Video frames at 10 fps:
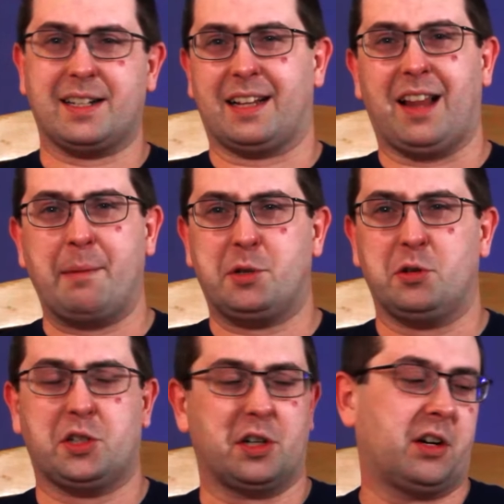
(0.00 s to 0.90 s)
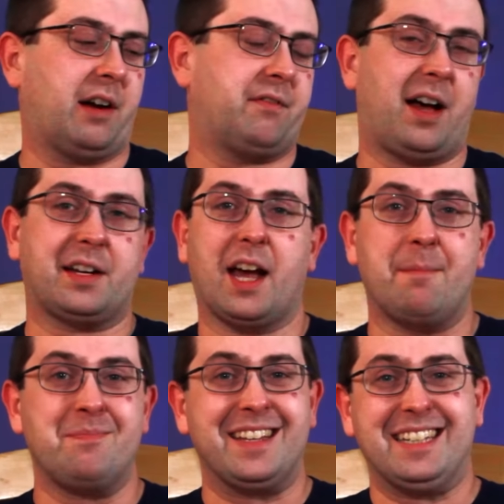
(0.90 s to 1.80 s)
It's like lime juice, sugar, and
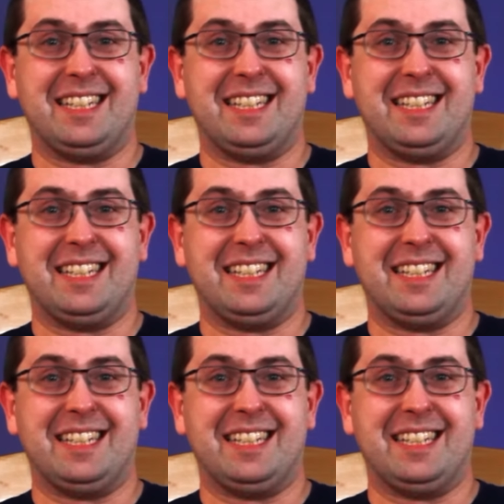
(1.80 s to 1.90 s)
vodka.